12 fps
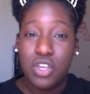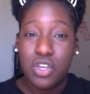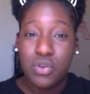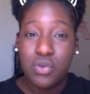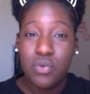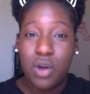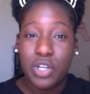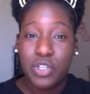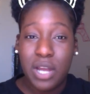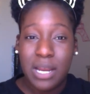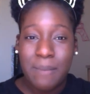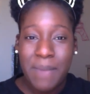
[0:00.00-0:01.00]
you are
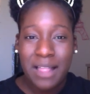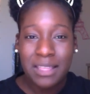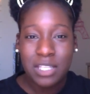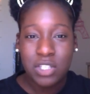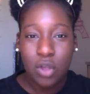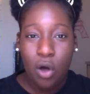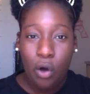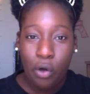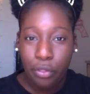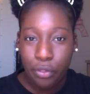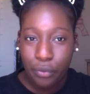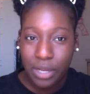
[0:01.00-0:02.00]
trying to balance
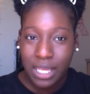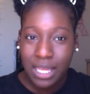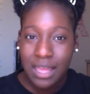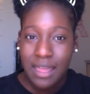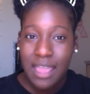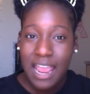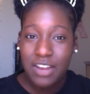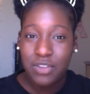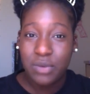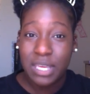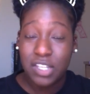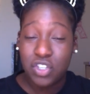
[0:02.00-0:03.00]
all three and
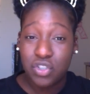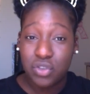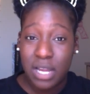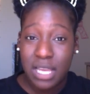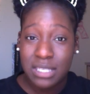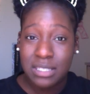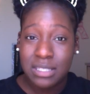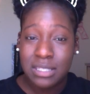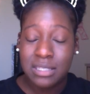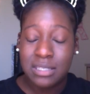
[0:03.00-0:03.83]
you get stressed,